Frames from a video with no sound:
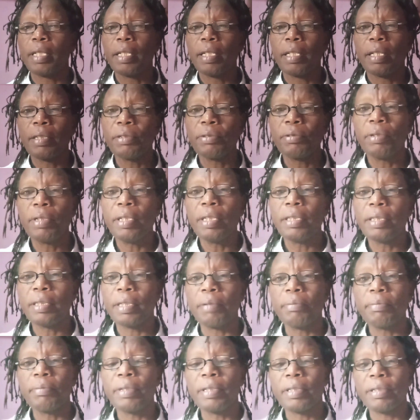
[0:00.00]
And actually
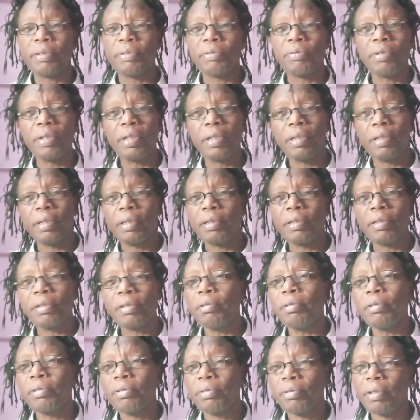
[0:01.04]
something strange. It's
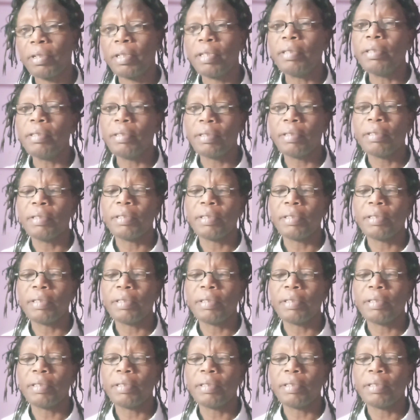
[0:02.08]
not strange.